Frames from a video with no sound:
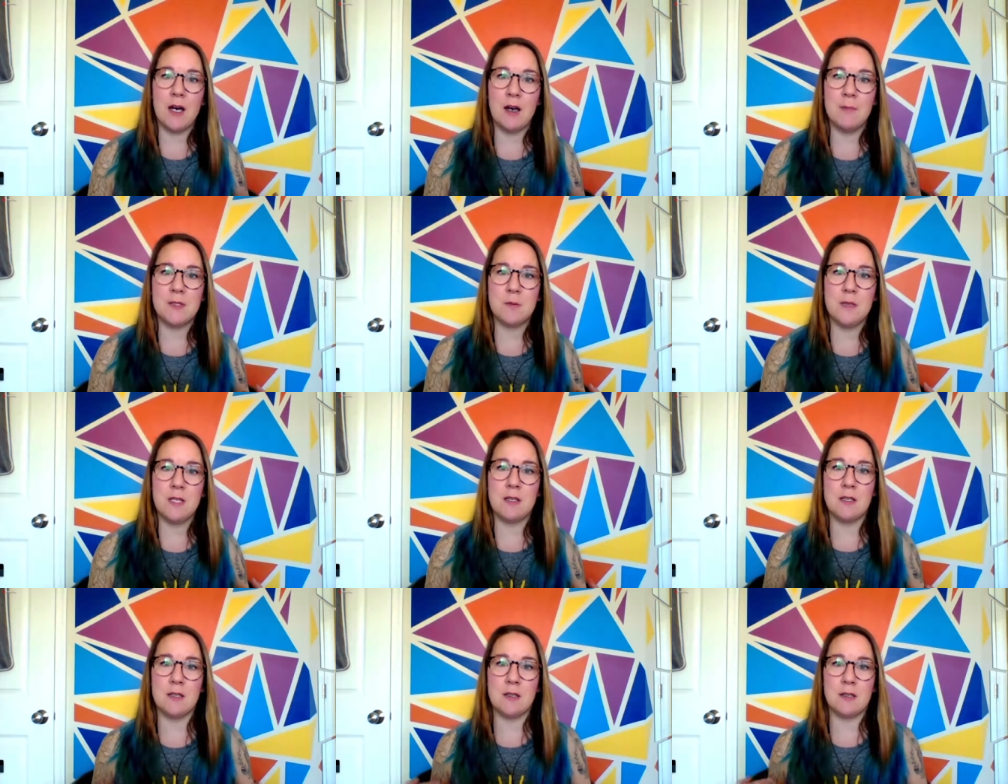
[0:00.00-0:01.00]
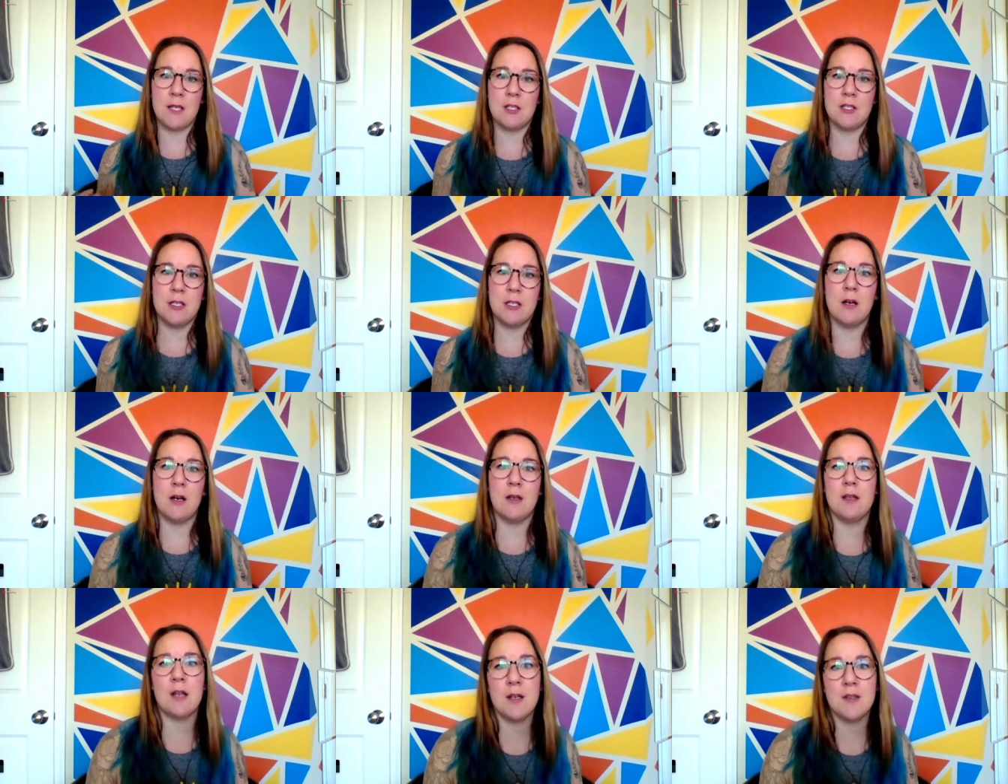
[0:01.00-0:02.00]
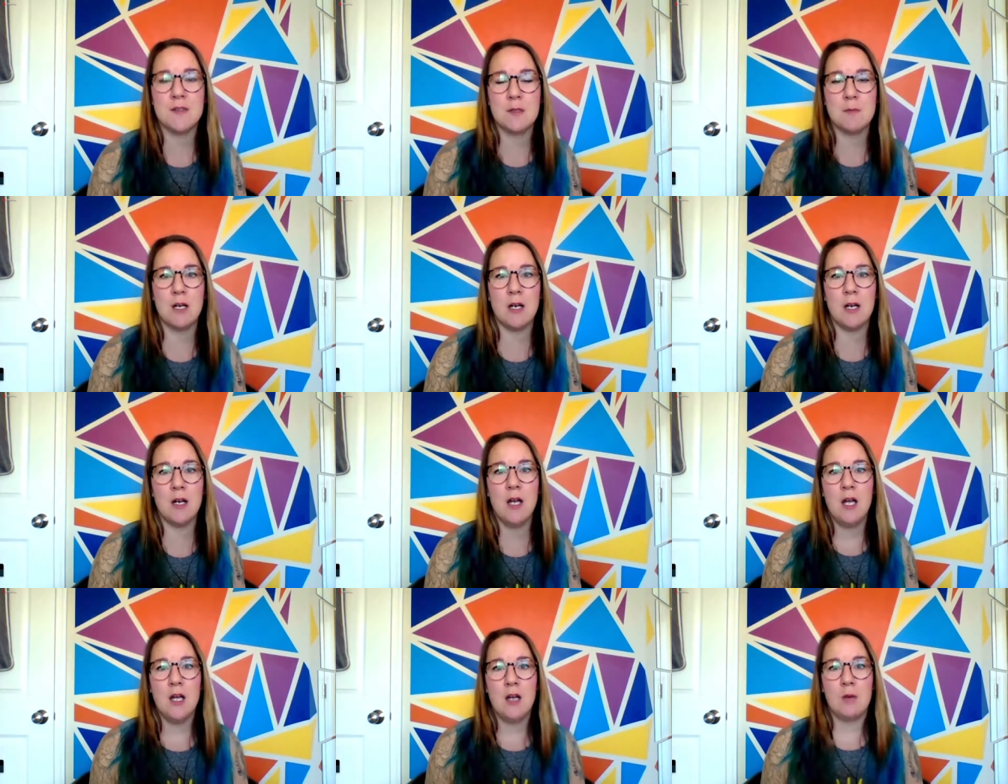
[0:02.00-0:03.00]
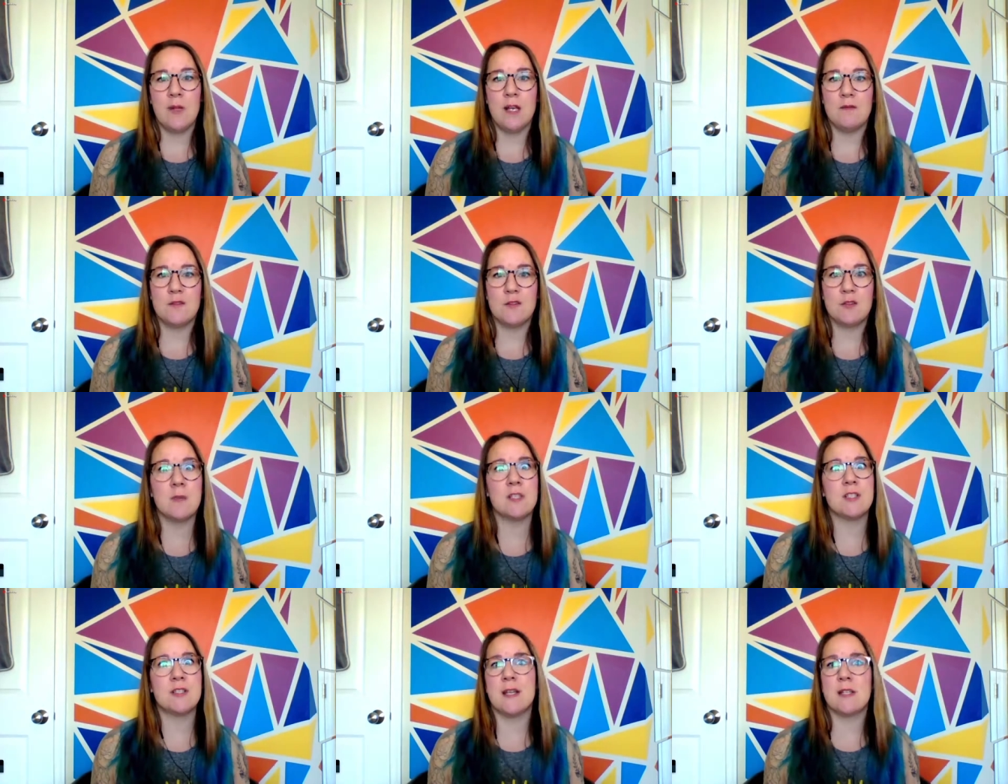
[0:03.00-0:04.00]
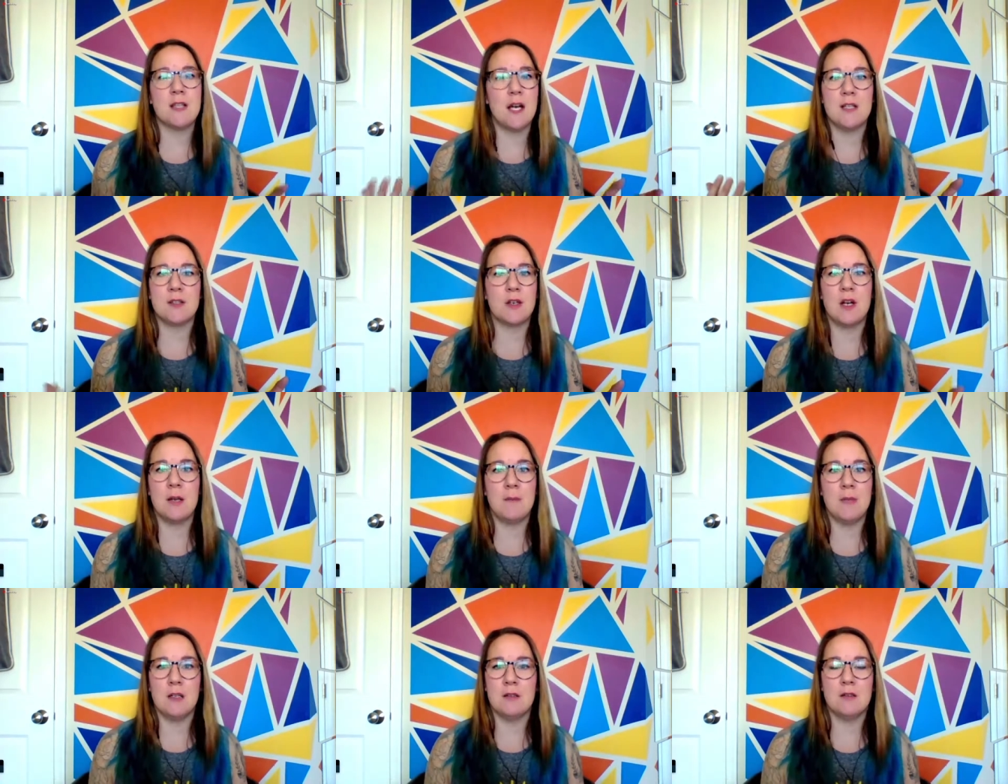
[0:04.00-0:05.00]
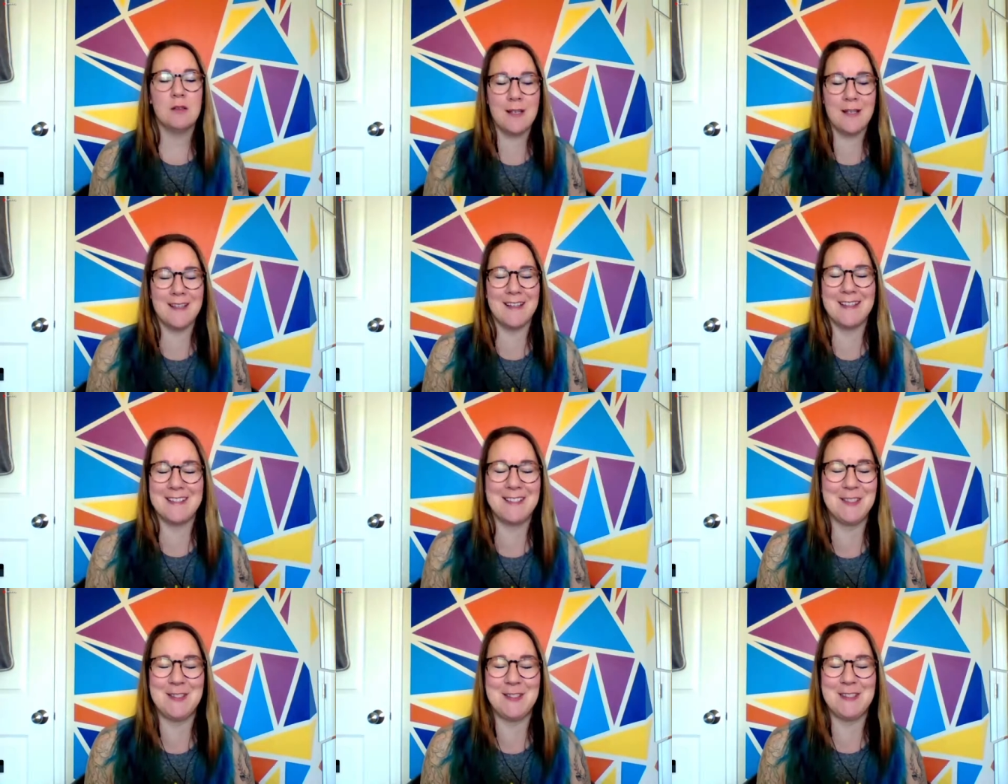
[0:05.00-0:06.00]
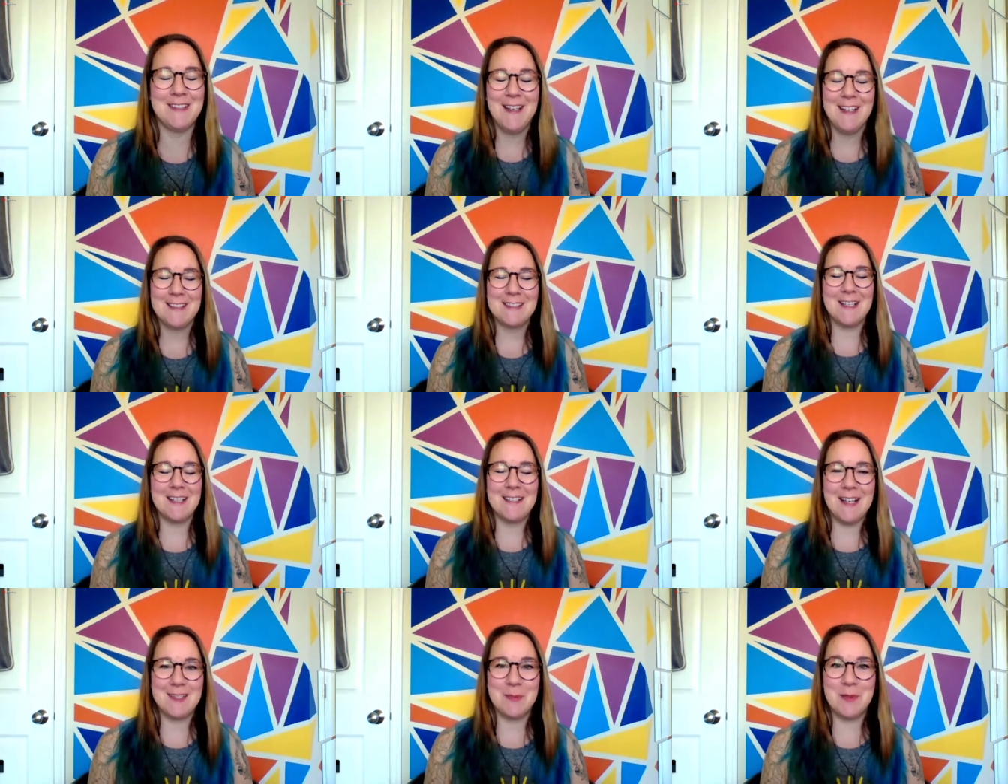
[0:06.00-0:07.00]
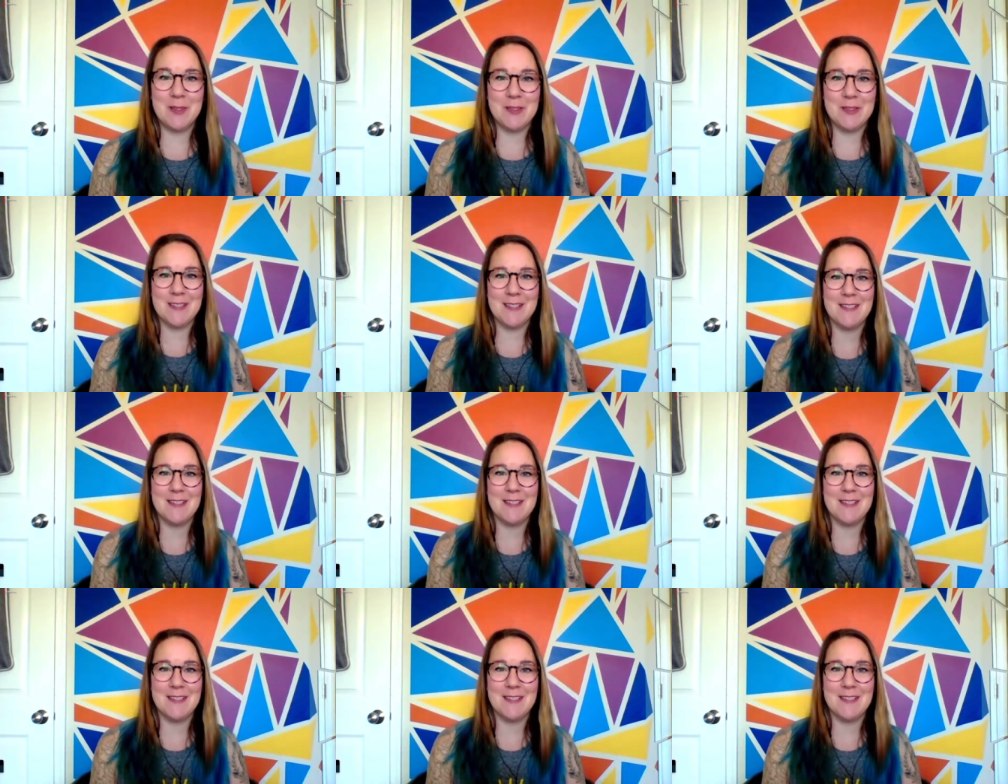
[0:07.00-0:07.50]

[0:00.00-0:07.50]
between the cashier and the customer. We have so much sanitizer. I mean, it's sanitizer palooza